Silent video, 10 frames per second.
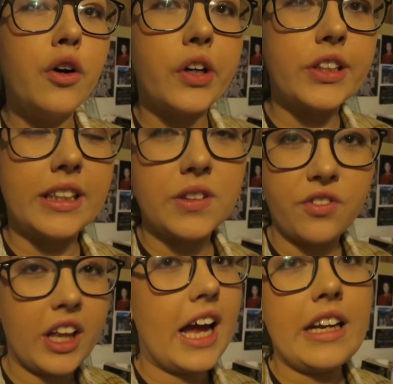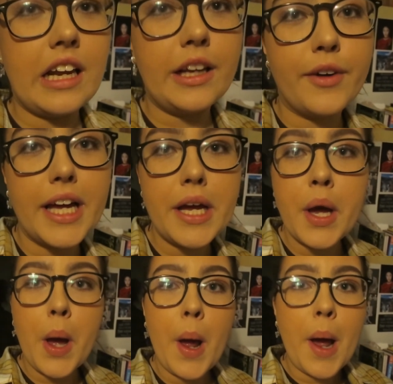because it's flared anyway.
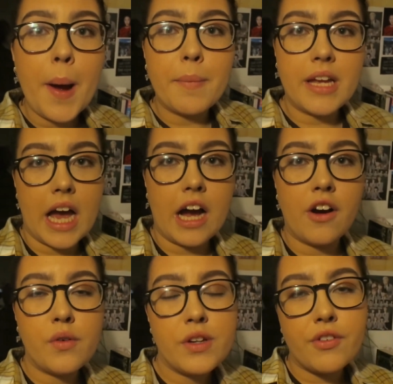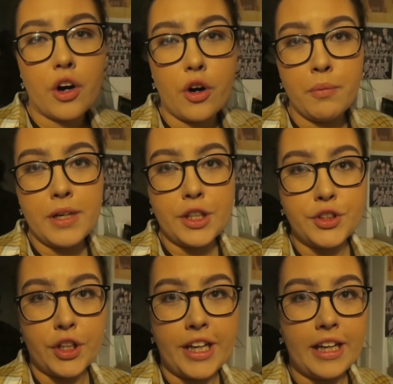But yeah, I hope you've all been
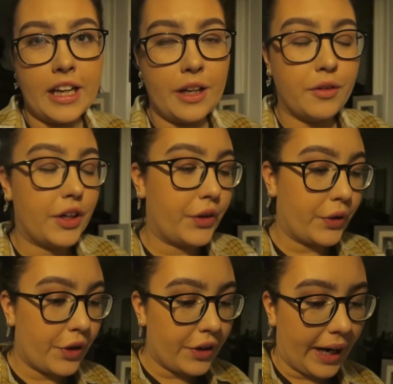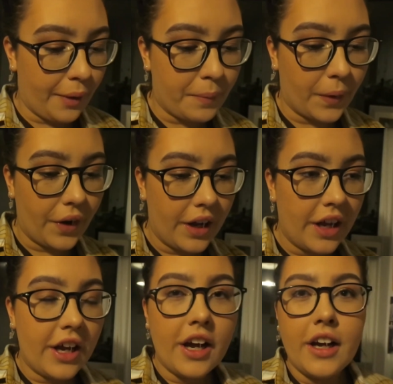enjoying and I'm going to go now. But
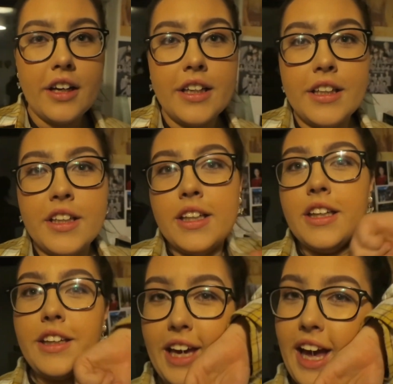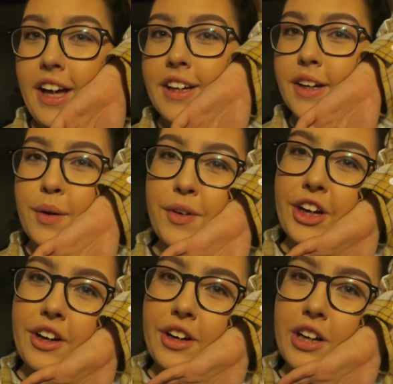yeah, oh my
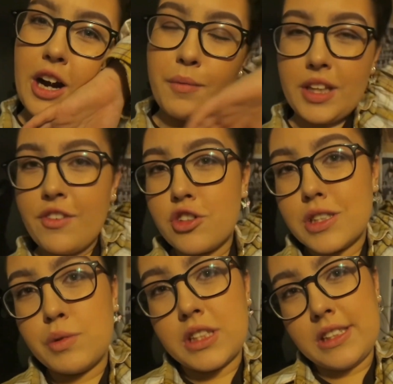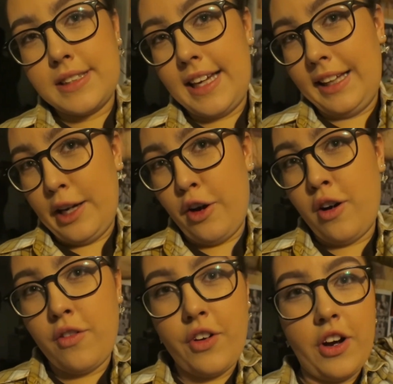god, I can't believe Christmas is nearly
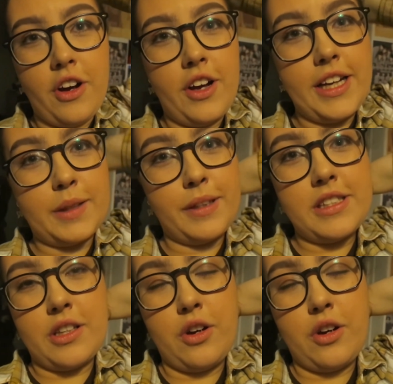over. It's been so